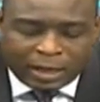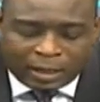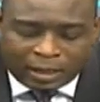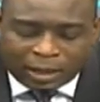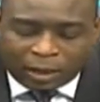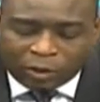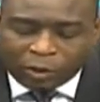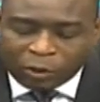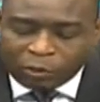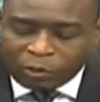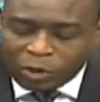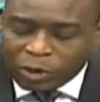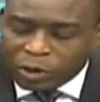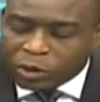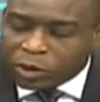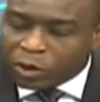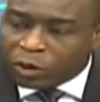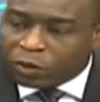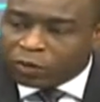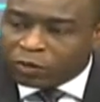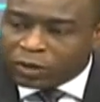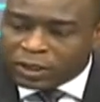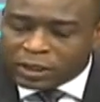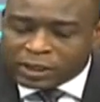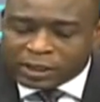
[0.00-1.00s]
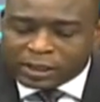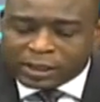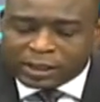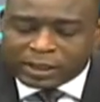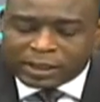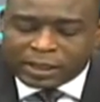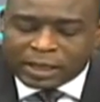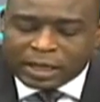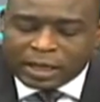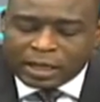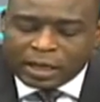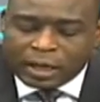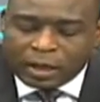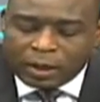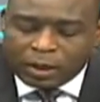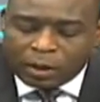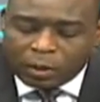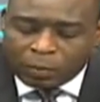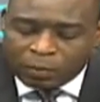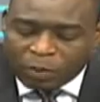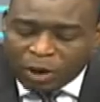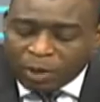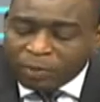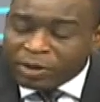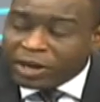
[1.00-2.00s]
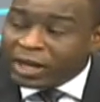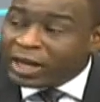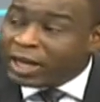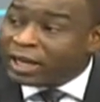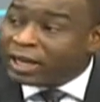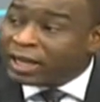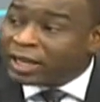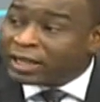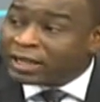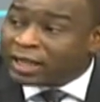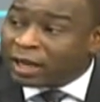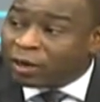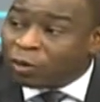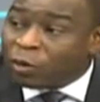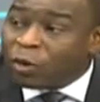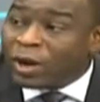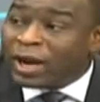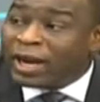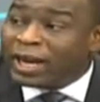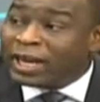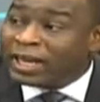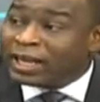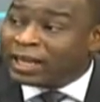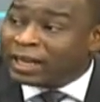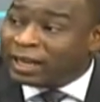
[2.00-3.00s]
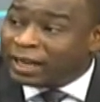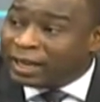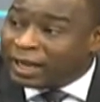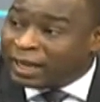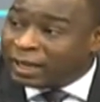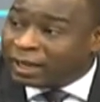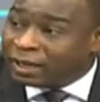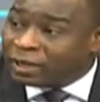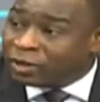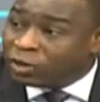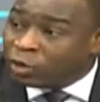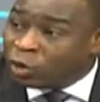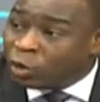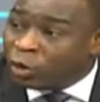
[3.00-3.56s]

Now, the beauty of this is, primary lenders can go ahead and lend,